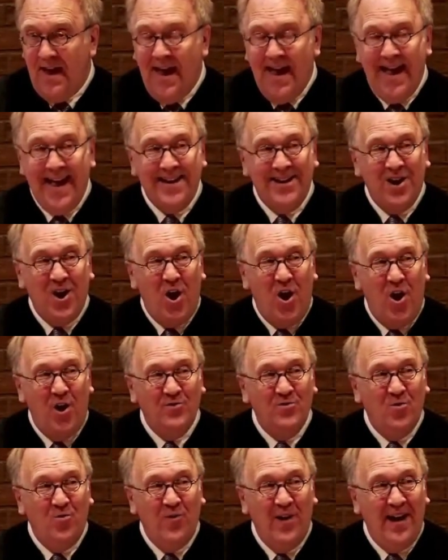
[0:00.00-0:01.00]
And along
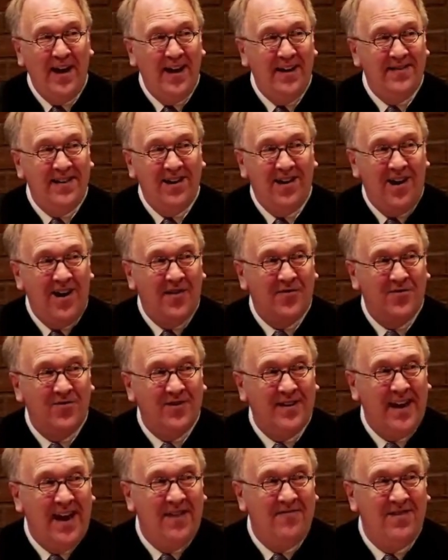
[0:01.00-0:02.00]
the way, the author
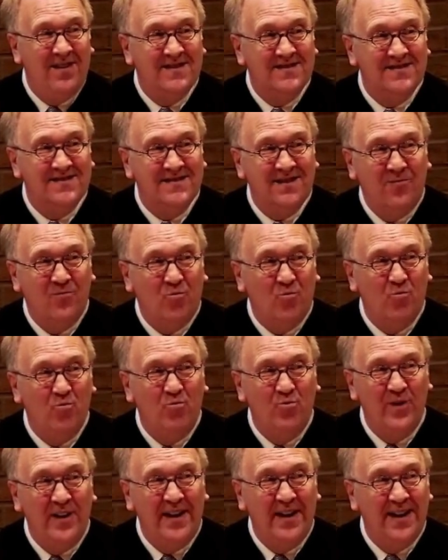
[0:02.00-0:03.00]
gave us some
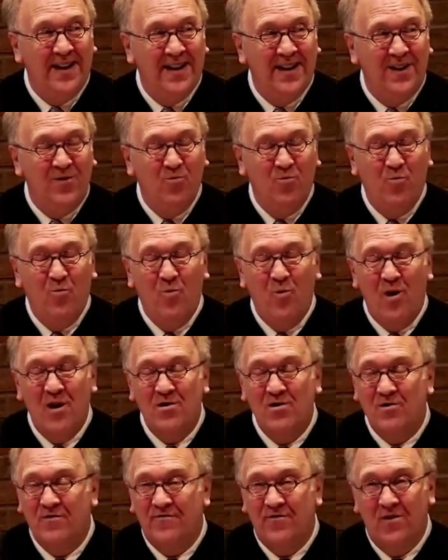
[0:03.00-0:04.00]
really
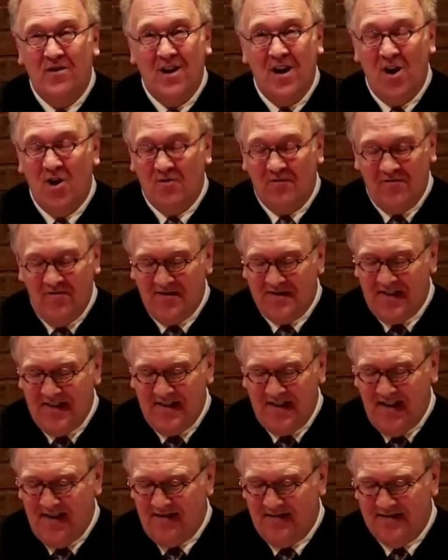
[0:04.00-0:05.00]
wonderful, colorful
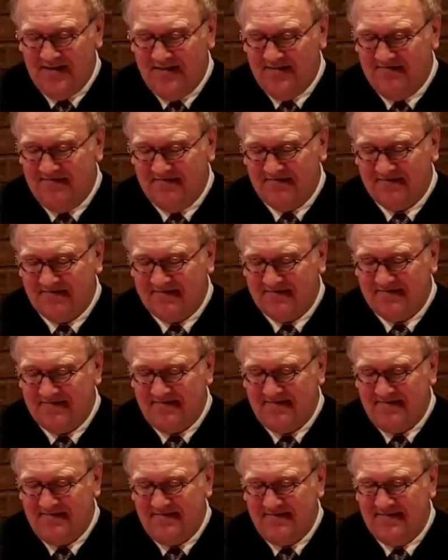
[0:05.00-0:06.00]
details.
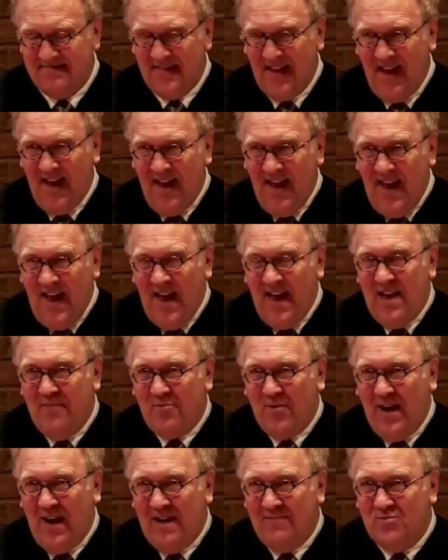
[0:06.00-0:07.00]

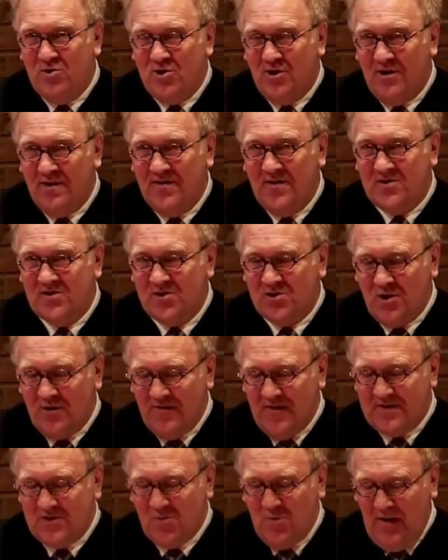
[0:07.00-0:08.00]
Abraham took the
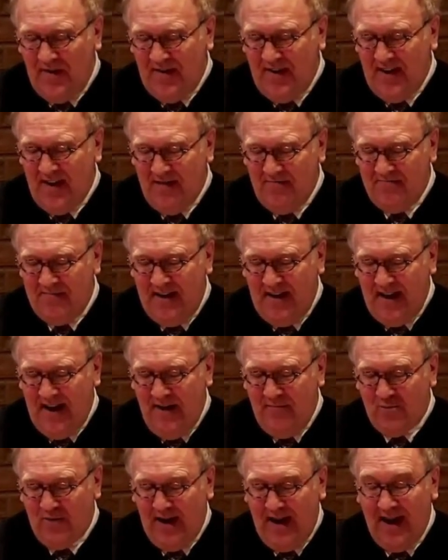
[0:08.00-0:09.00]
servants with him, but
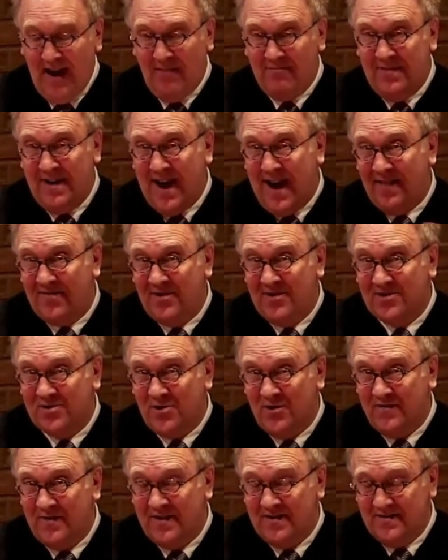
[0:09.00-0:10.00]
Abraham, not the
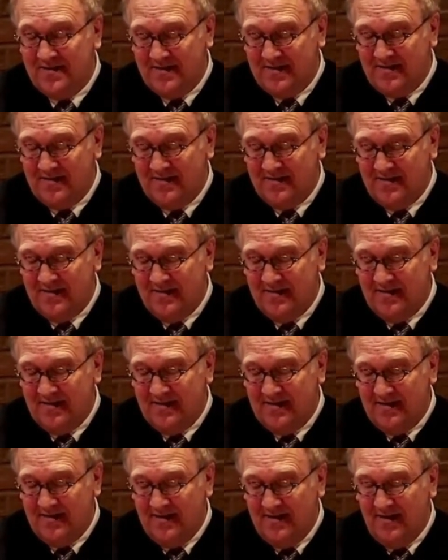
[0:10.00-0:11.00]
servants,
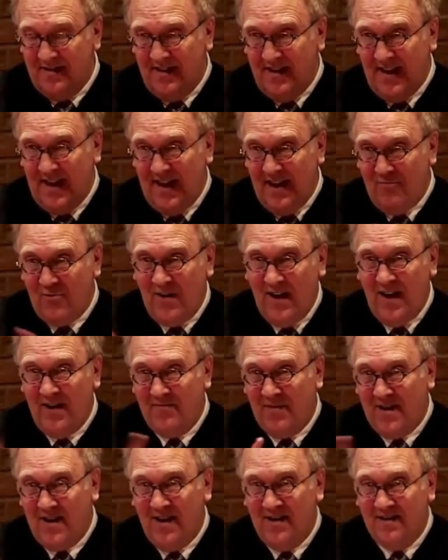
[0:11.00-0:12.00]
Abraham
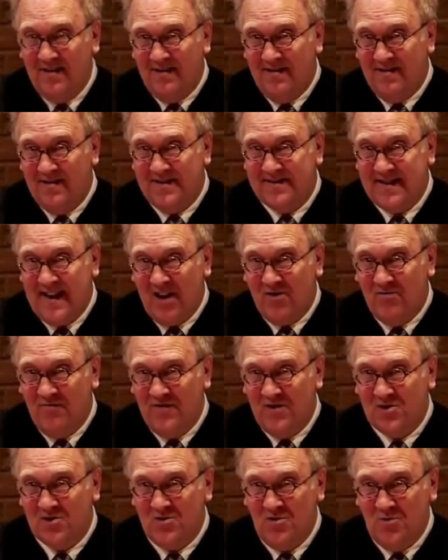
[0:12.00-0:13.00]
cut the
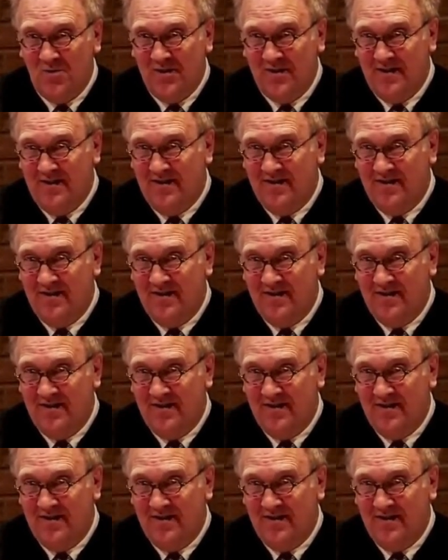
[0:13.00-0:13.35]
sacrificial wood.